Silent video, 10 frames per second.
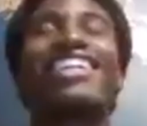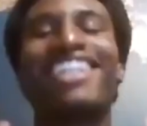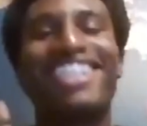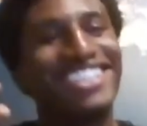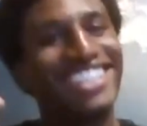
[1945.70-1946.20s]

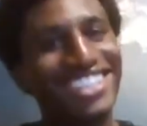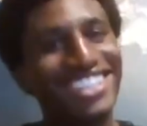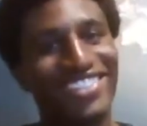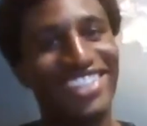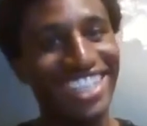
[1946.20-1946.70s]
such a
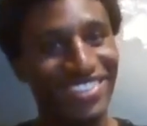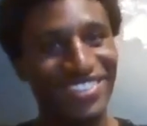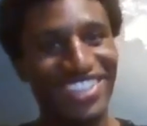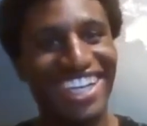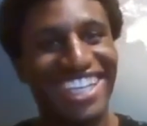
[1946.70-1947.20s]
relief,
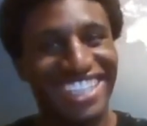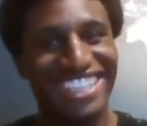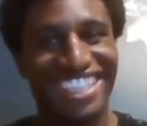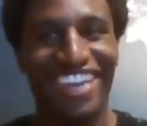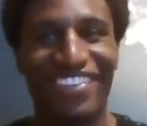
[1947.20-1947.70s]

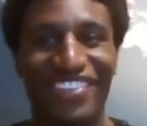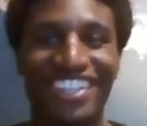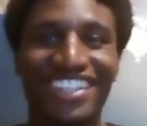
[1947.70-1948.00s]
honestly, I feel.